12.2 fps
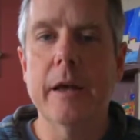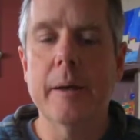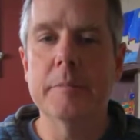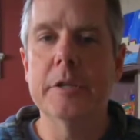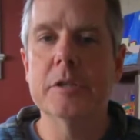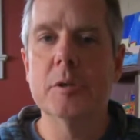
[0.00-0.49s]

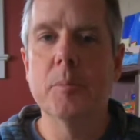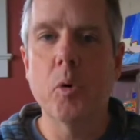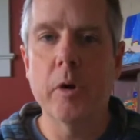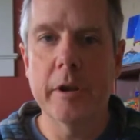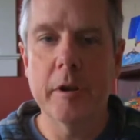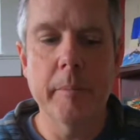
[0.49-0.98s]
I'm
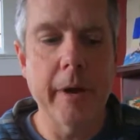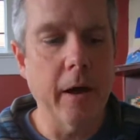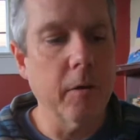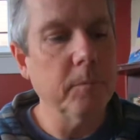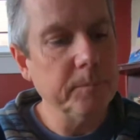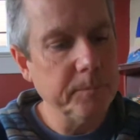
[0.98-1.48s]
disappointed
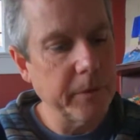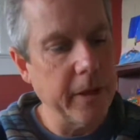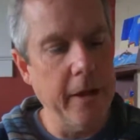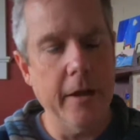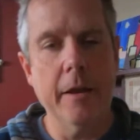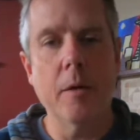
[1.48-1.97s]
about
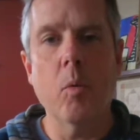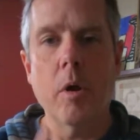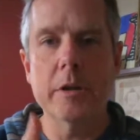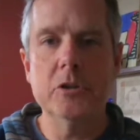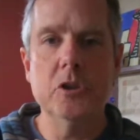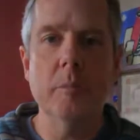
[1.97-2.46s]
and I
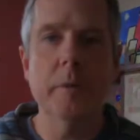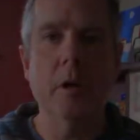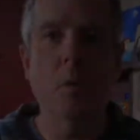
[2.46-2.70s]
wanted you to be